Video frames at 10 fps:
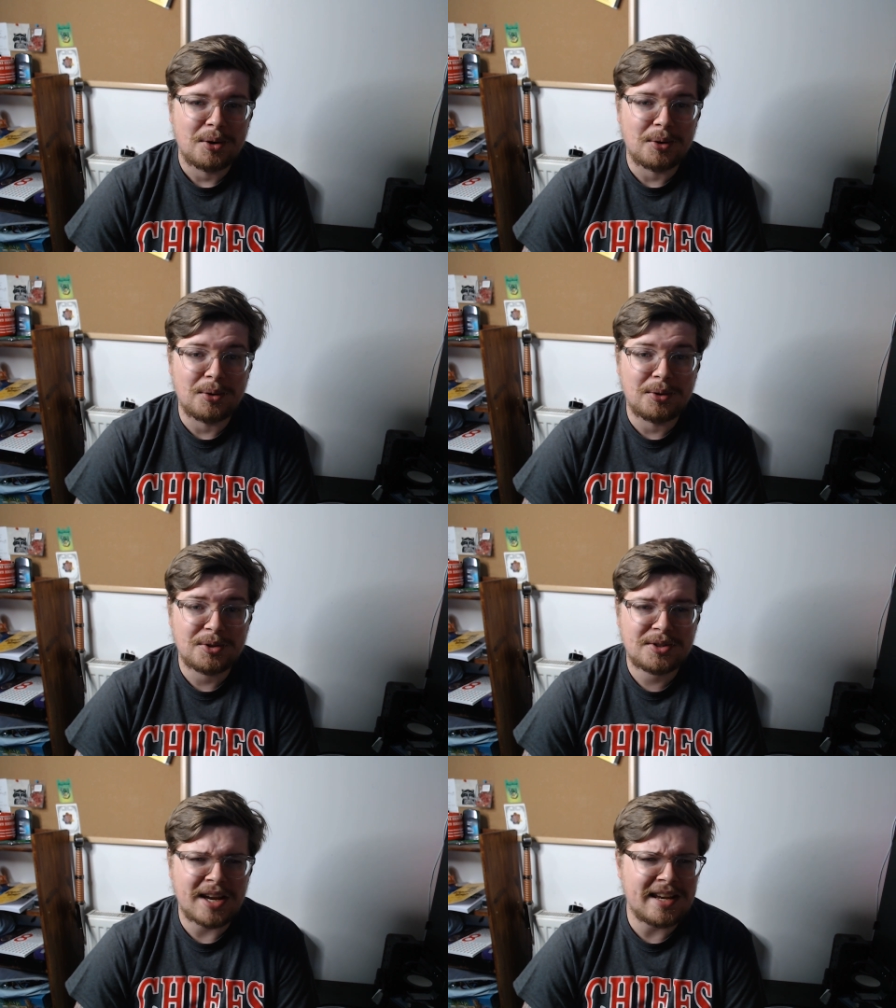or
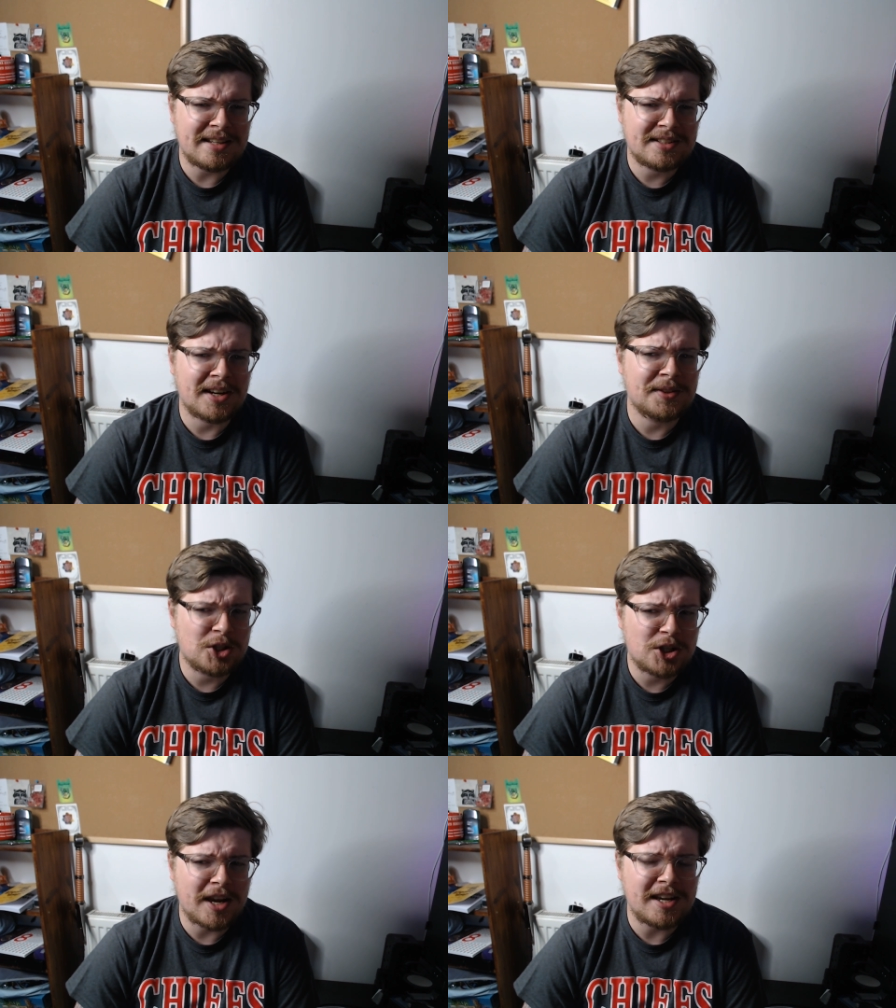staying inside the
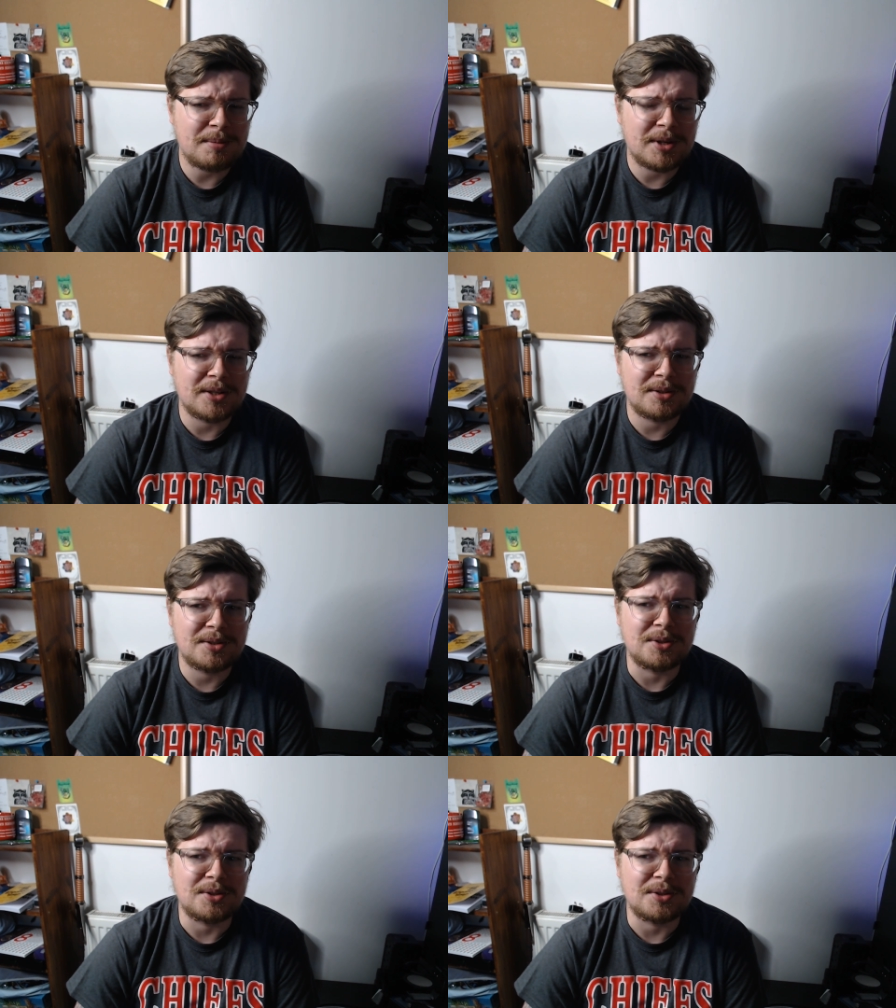shade because